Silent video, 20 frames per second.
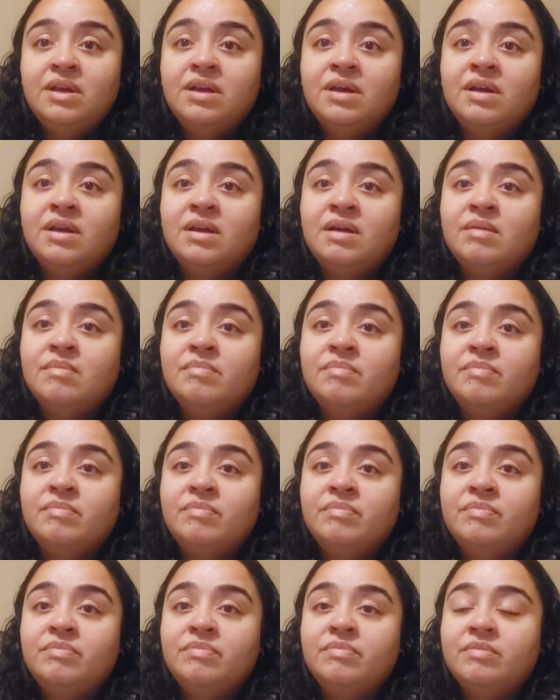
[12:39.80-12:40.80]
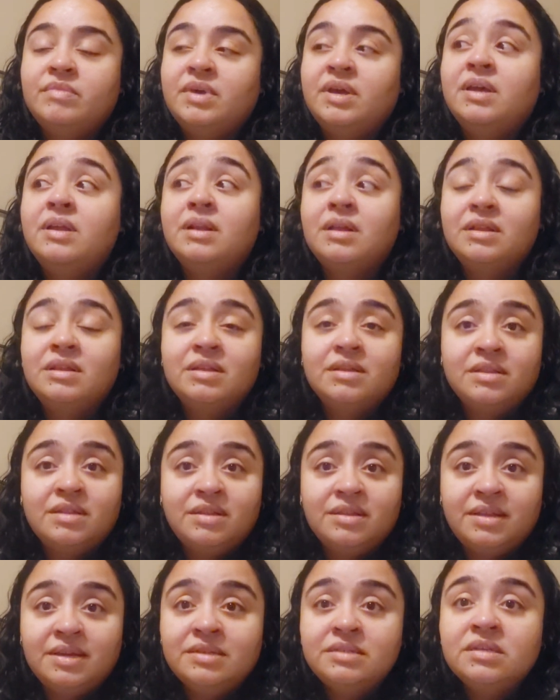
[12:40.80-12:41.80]
Um, and
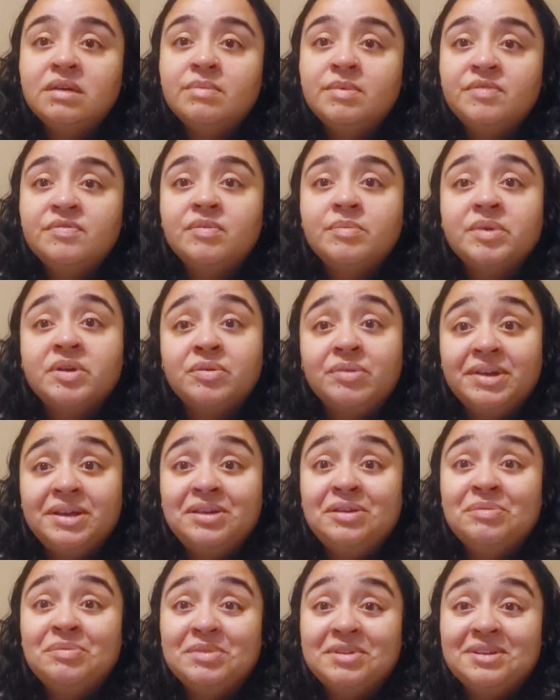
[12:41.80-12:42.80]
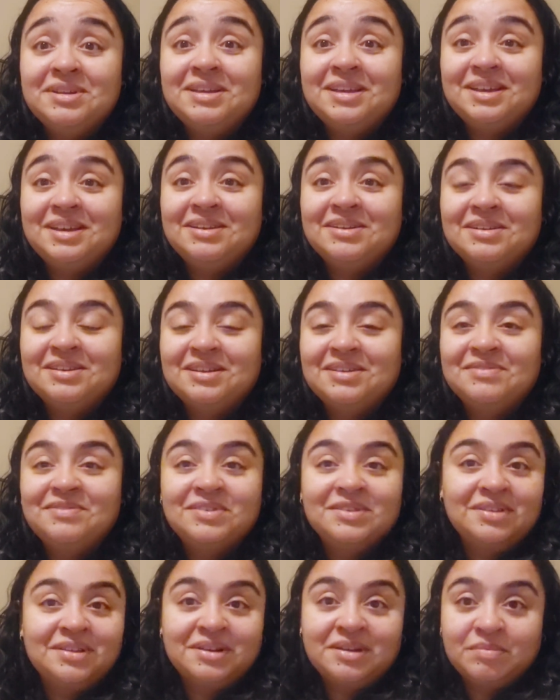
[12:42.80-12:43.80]
that's coming from a great communicator. I
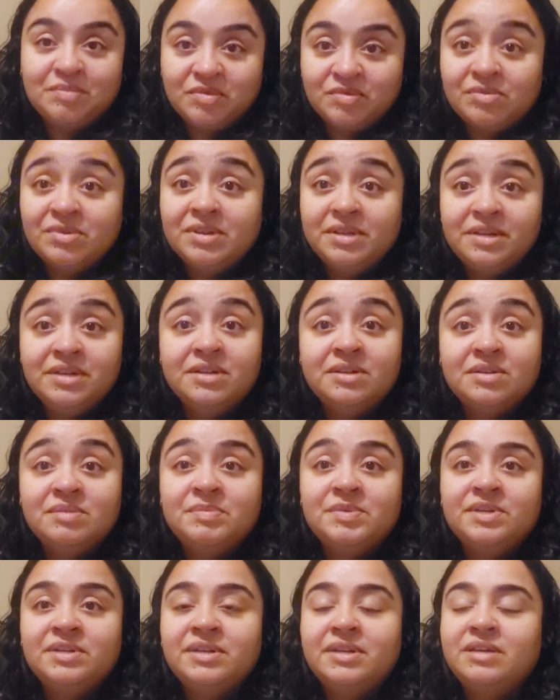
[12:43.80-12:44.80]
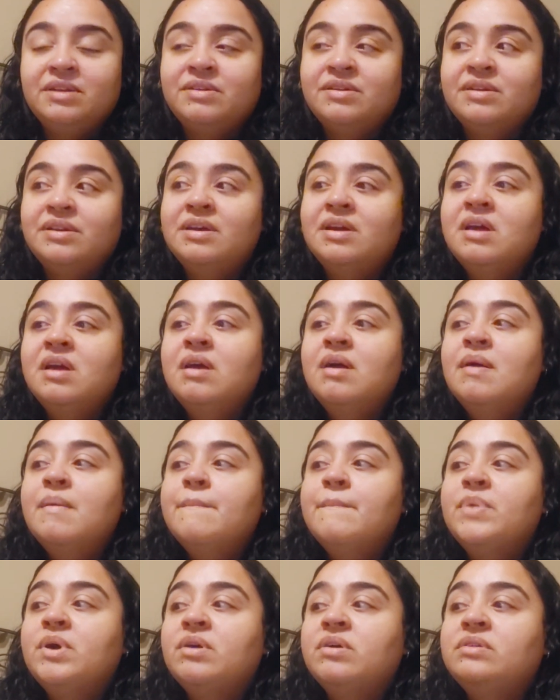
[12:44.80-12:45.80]
feel like I'm a really good communicator,
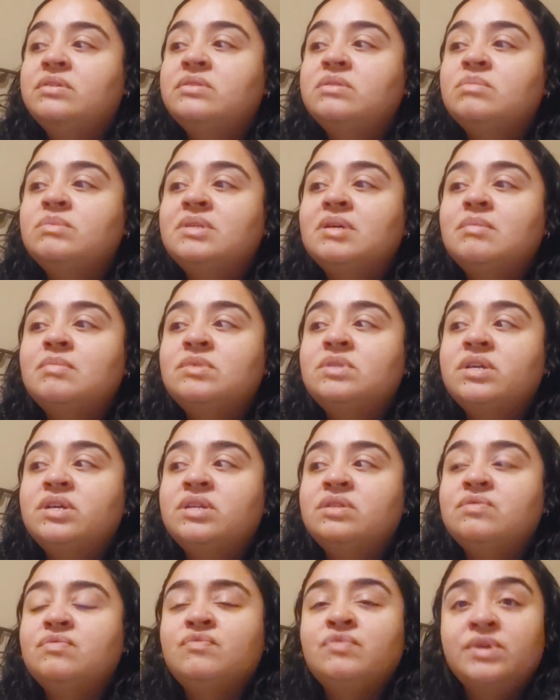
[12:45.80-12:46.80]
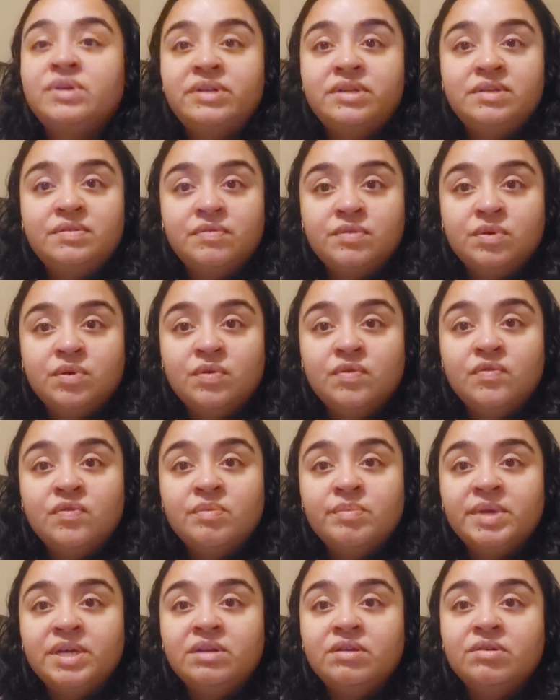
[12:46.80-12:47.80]
but sometimes it's very difficult for
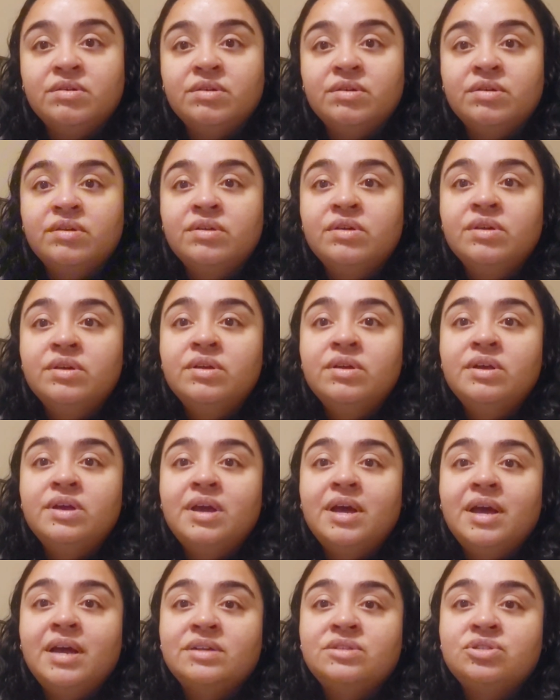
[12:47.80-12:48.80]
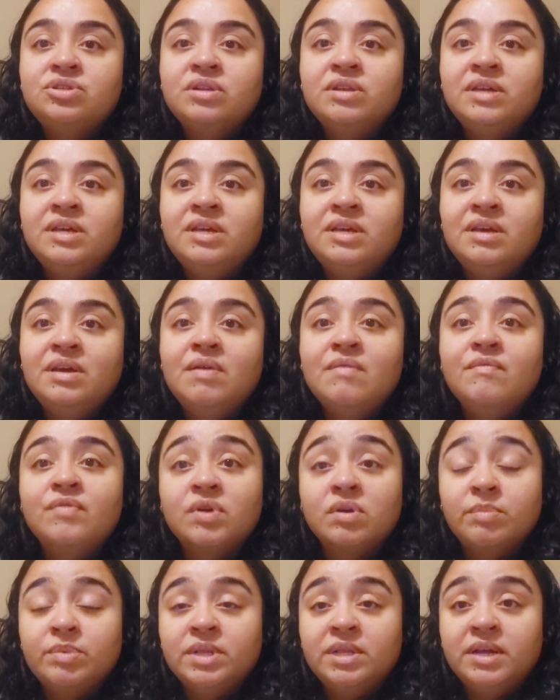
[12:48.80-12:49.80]
me to actually
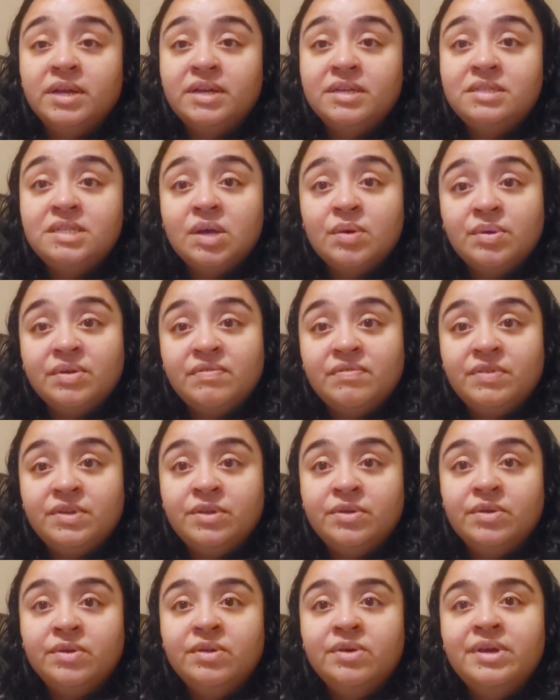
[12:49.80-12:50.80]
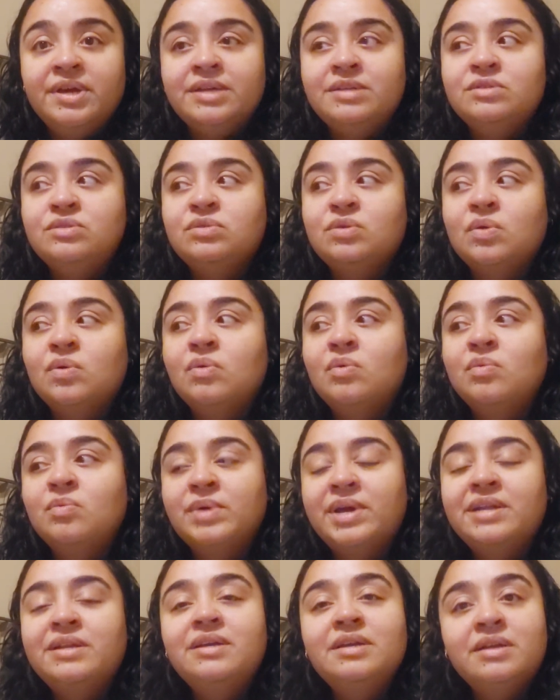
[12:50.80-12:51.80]
verbalize how I feel. And so
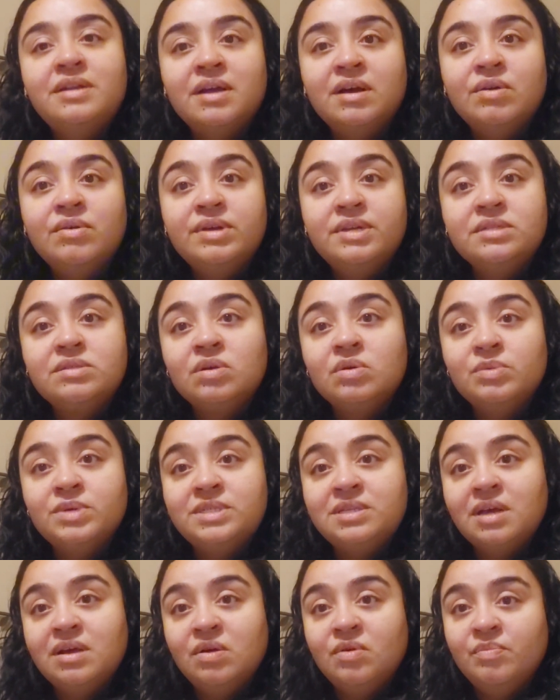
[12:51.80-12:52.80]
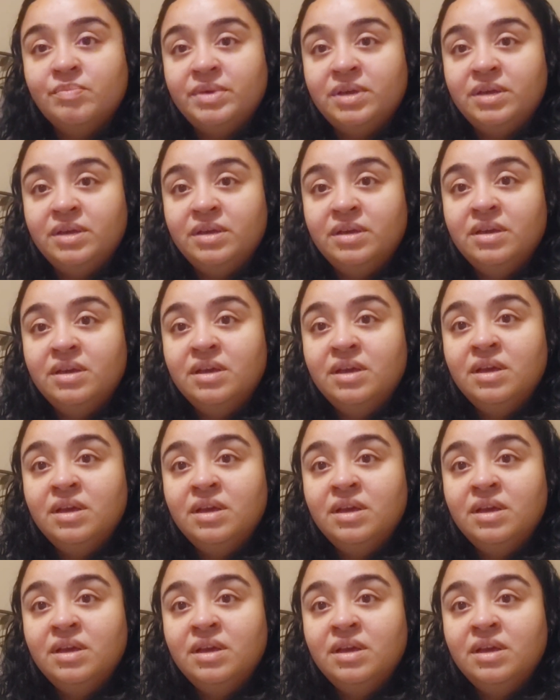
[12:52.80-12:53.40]
writing it out has always helped me